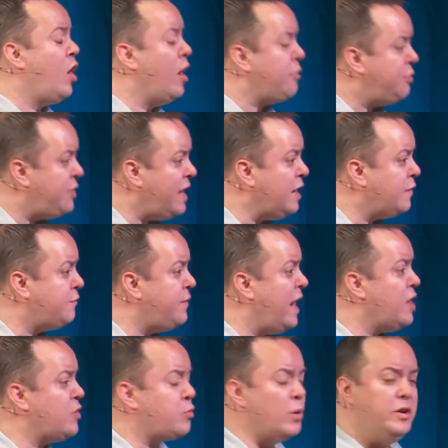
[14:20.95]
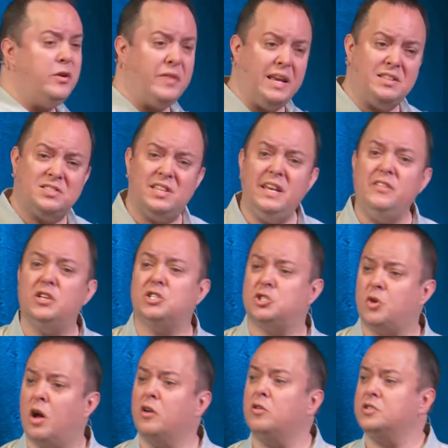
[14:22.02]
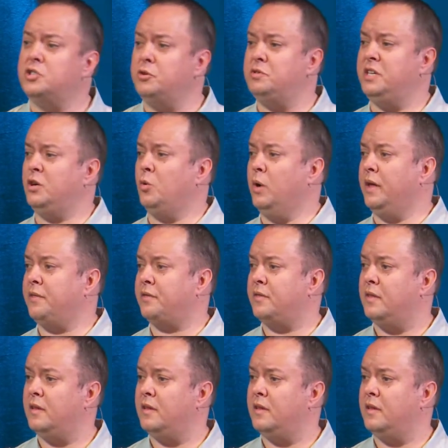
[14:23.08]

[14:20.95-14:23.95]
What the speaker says: an authentic faith where they see the struggles you deal with.